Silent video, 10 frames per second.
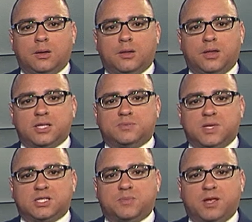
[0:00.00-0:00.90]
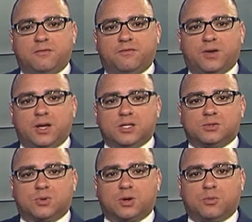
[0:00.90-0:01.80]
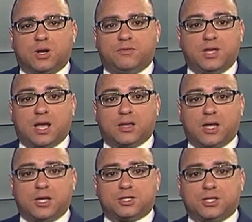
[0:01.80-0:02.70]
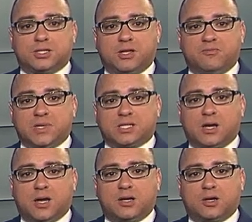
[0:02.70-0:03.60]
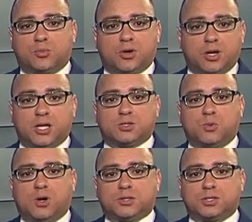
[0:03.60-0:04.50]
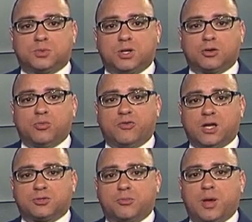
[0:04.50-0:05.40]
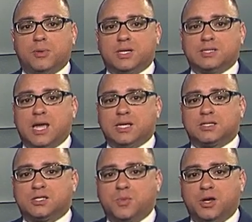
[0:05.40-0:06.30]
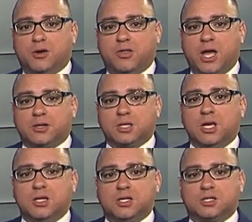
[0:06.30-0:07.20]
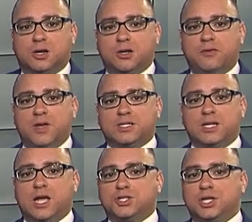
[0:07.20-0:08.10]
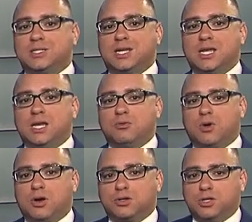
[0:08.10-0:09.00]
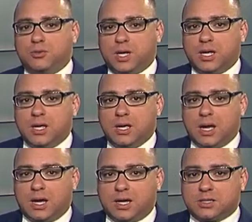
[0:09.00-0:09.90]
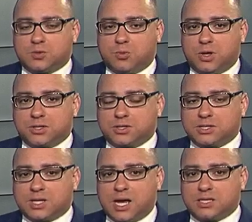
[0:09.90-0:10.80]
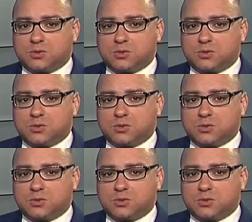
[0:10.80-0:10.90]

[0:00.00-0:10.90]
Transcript: These misspent funds were one of the allegations of misconduct brought against Walters when a group of House Republicans asked the Speaker of the House to start an investigation into any wrongdoing against Walters last